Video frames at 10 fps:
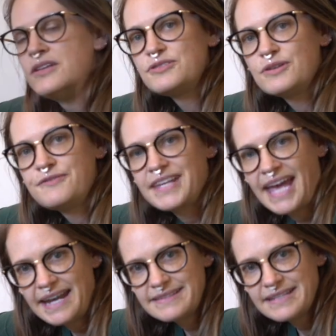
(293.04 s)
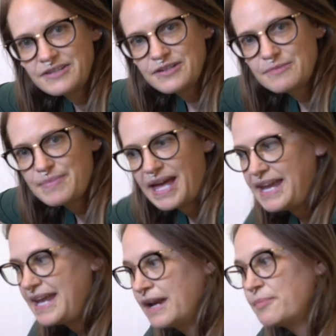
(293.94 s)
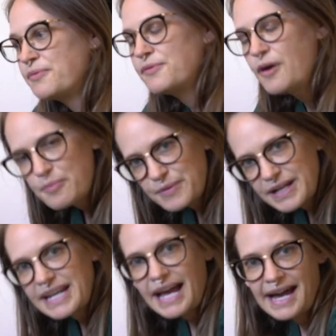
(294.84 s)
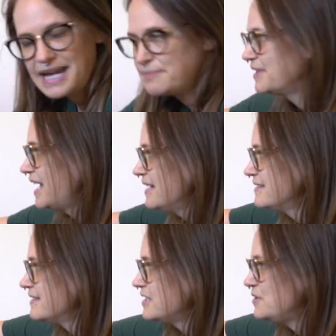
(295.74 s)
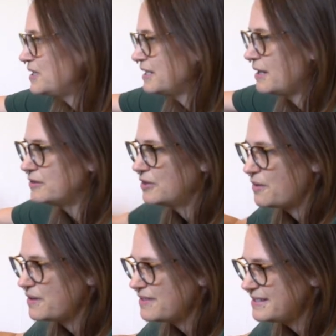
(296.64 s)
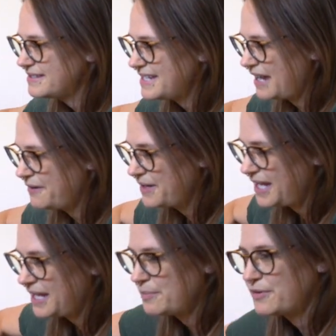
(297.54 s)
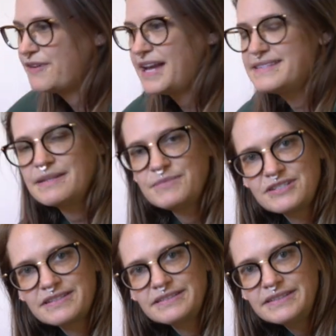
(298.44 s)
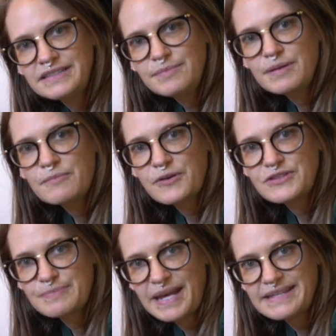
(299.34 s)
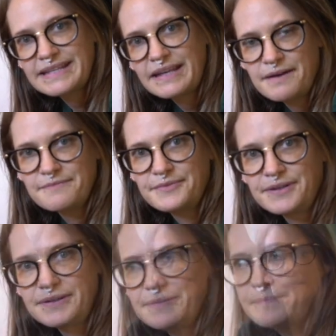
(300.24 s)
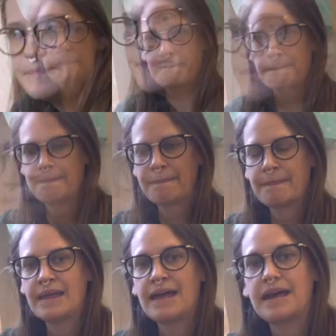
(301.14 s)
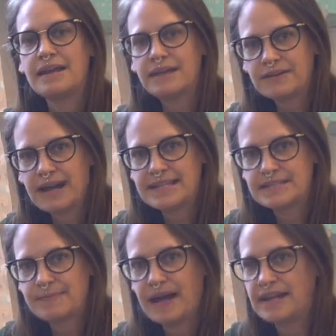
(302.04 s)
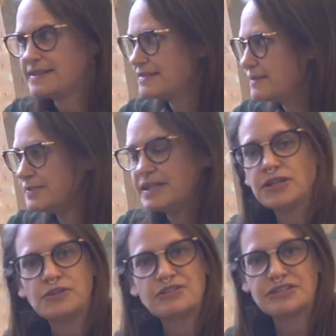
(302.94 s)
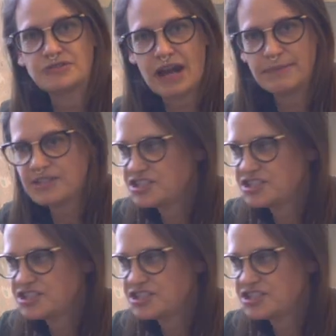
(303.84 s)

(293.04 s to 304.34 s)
So if a cat is under your bed in an appropriate hide place, you can lower this down and it provides them just a little bit more space and comfort. Ready? Another hide spot is simply you just grab a